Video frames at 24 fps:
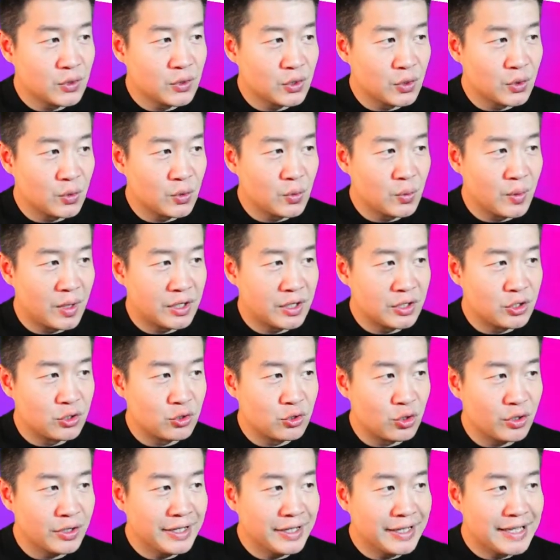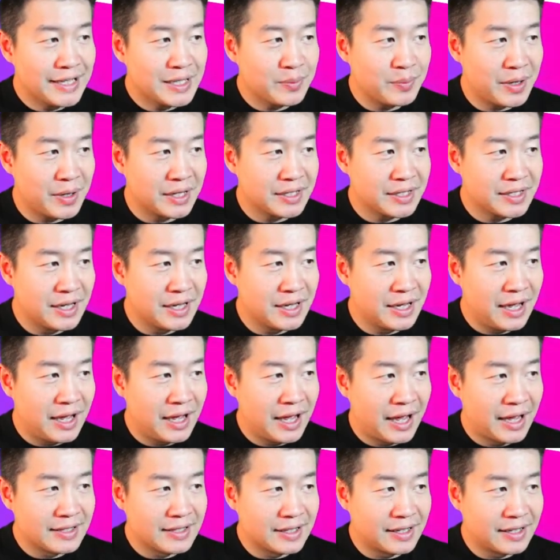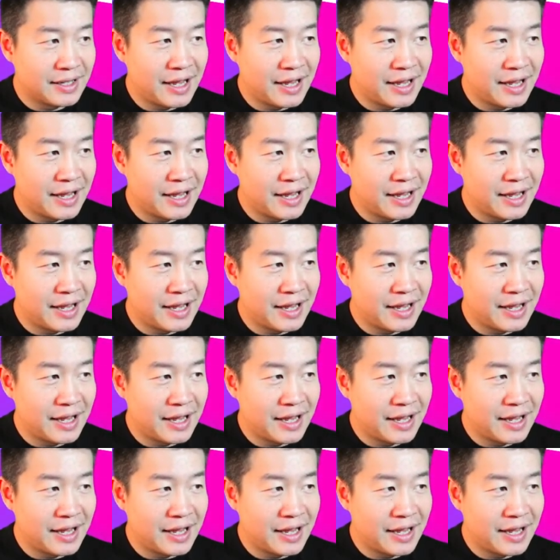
So we are drawing this part as